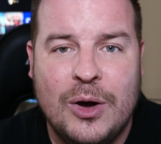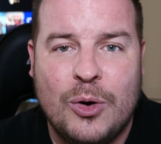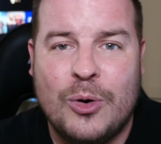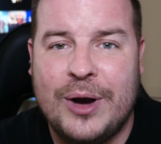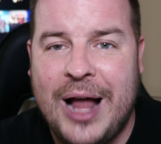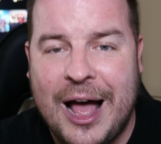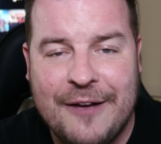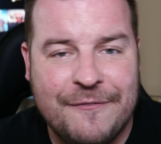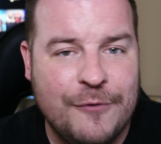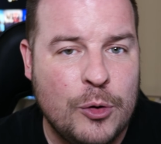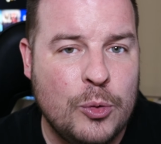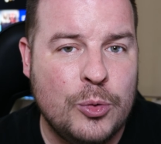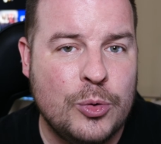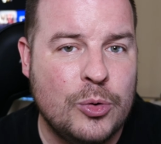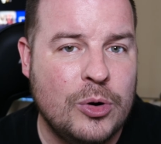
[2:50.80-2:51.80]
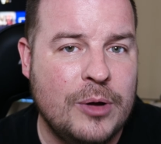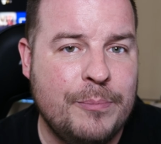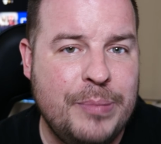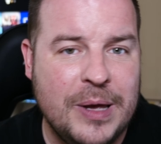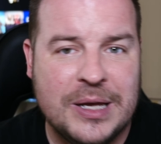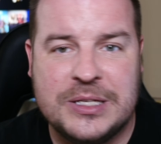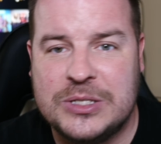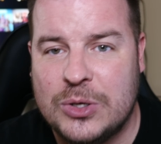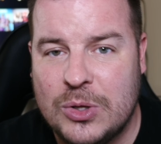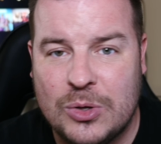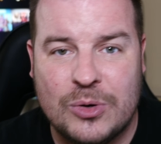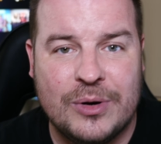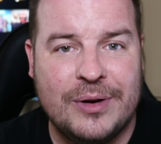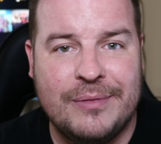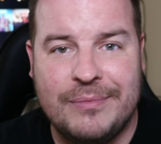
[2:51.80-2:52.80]
or an iPhone or a Pixel
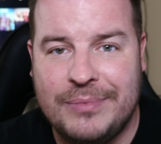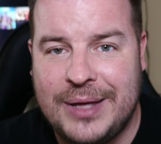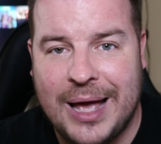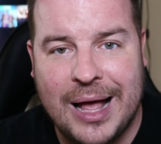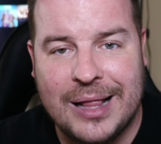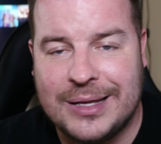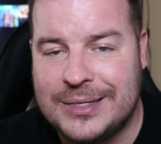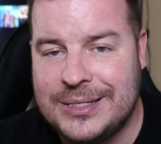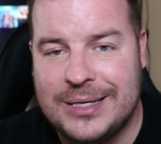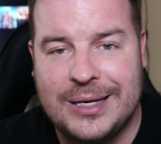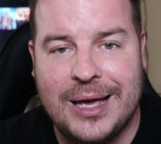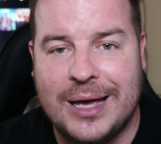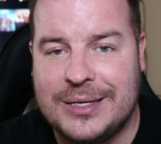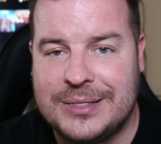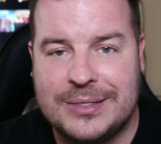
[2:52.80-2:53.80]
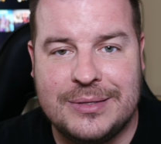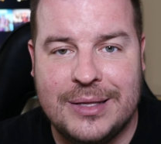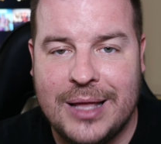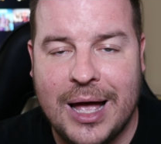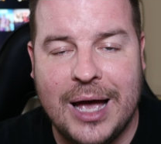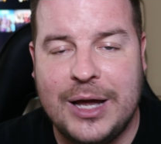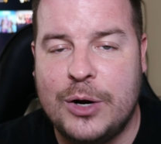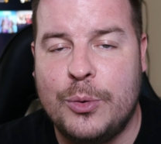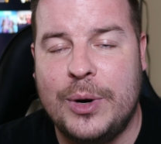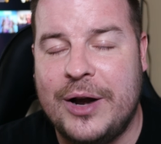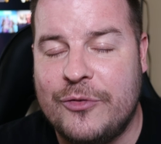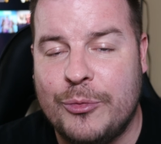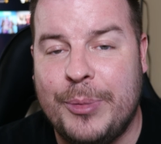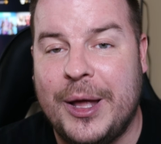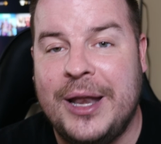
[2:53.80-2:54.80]
or a Galaxy S9 or
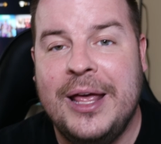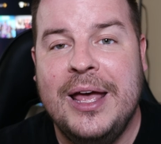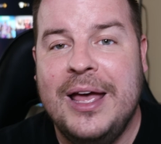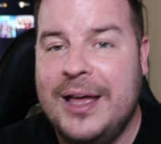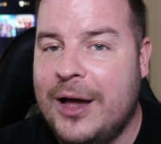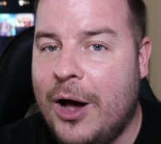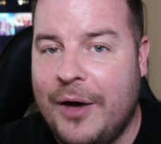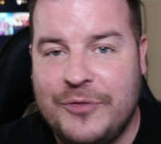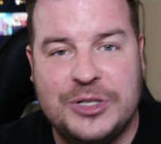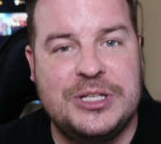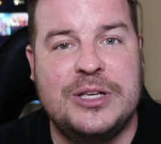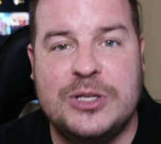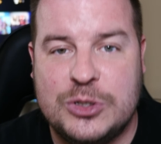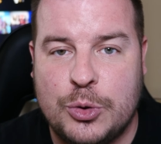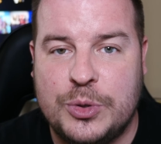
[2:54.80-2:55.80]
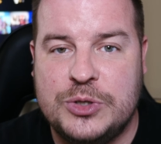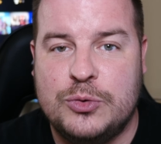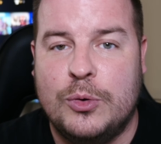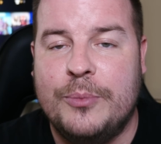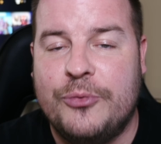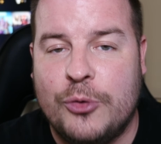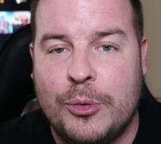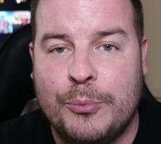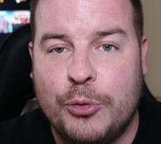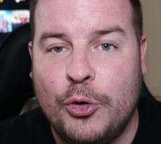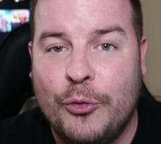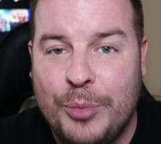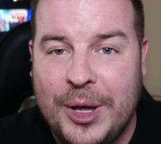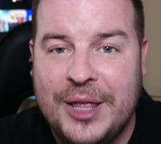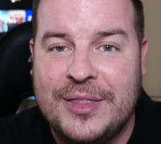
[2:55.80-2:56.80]
whatever. But obviously, there's always room for
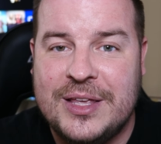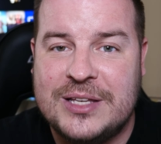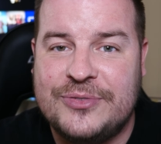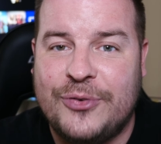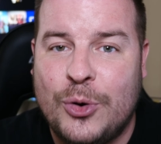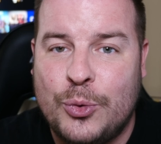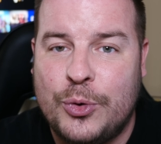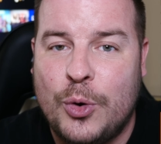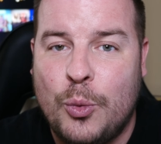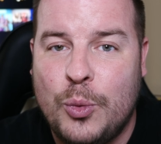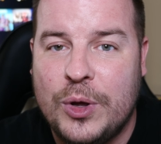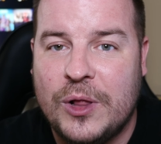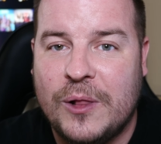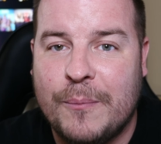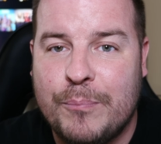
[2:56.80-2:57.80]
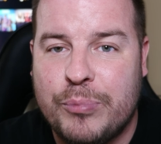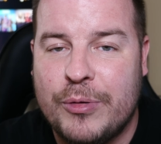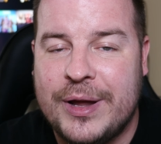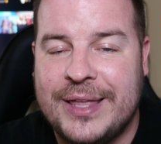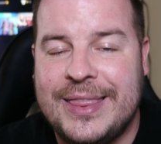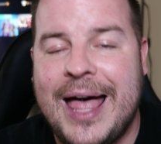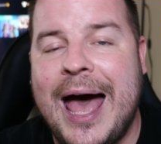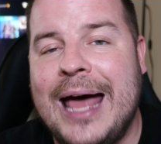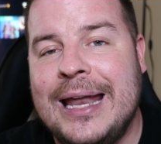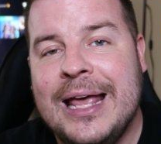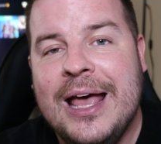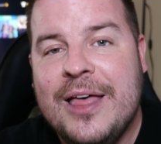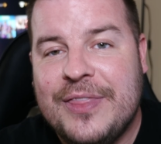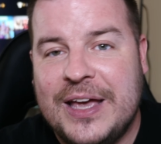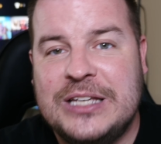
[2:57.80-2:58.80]
improvement, and this phone will bring that.
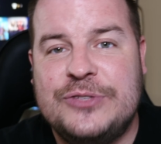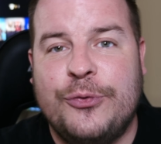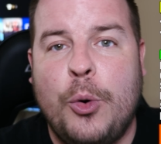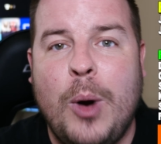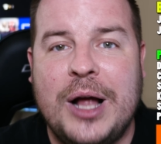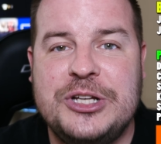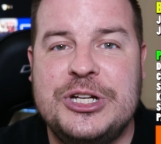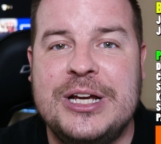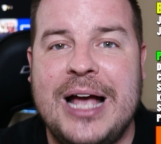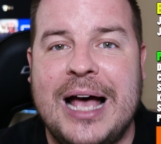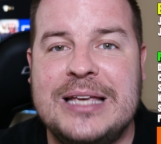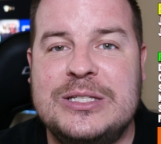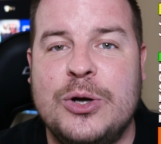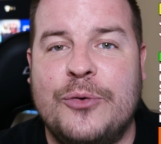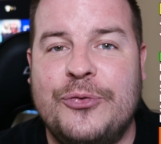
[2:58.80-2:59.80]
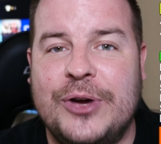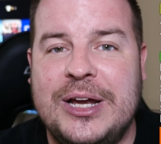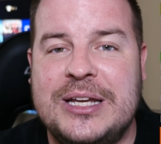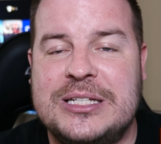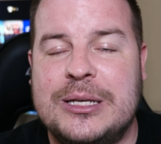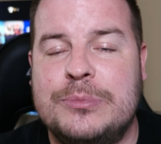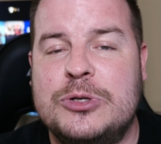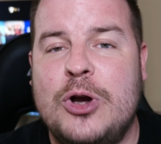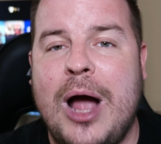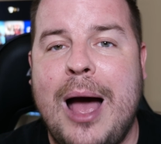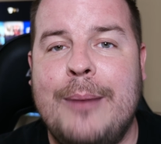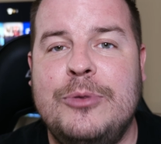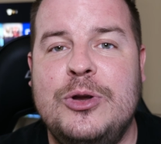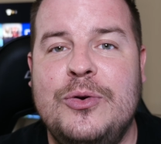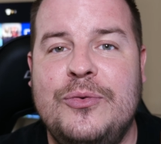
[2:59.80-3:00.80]
Thanks for watching, guys. Don't forget to
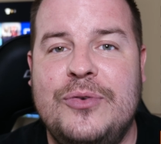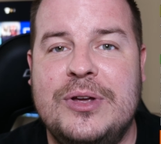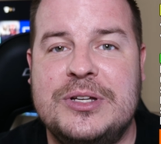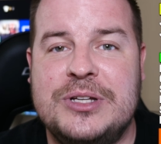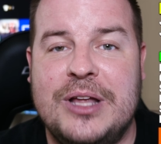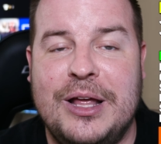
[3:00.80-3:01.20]
subscribe. New vision,